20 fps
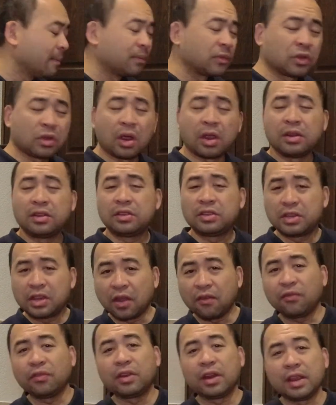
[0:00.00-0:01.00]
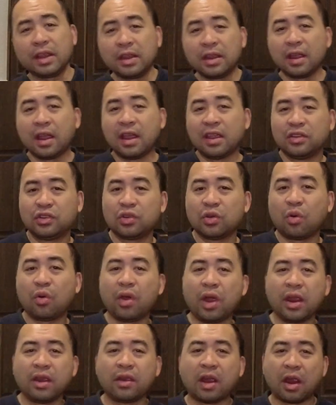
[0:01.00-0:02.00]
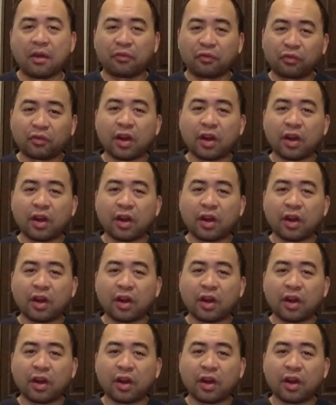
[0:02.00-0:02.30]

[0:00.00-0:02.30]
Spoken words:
So I definitely enjoy a